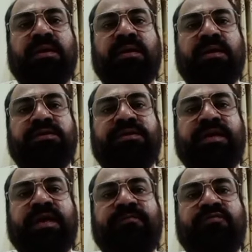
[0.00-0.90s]
A
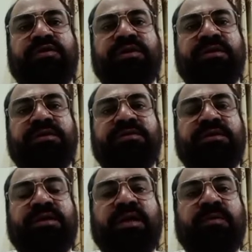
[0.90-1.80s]
strap footing is a
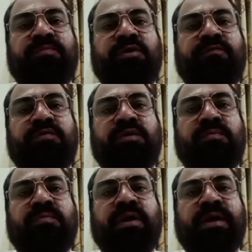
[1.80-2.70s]
type of
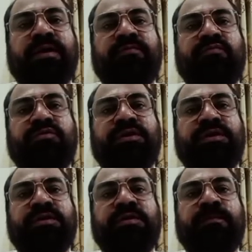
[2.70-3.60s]
combined
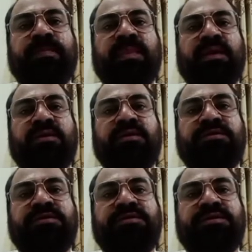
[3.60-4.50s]
footing
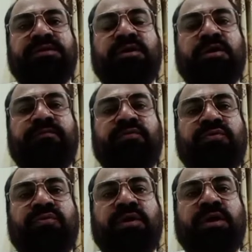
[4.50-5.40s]
consisting of
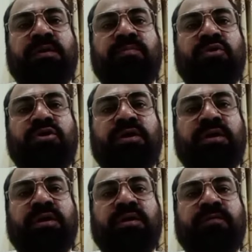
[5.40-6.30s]
two or more
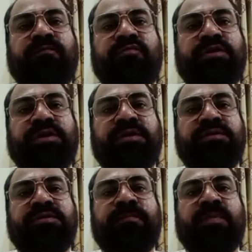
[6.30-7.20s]
column
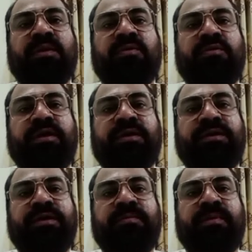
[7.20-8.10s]
footings
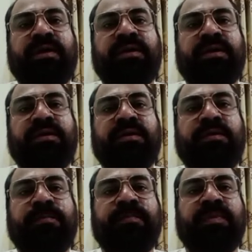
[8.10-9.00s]
connected by a
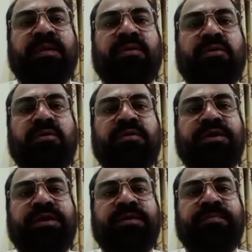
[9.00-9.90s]

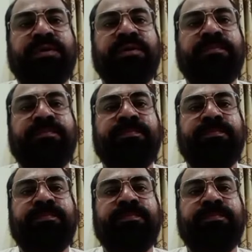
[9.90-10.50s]
concrete beam.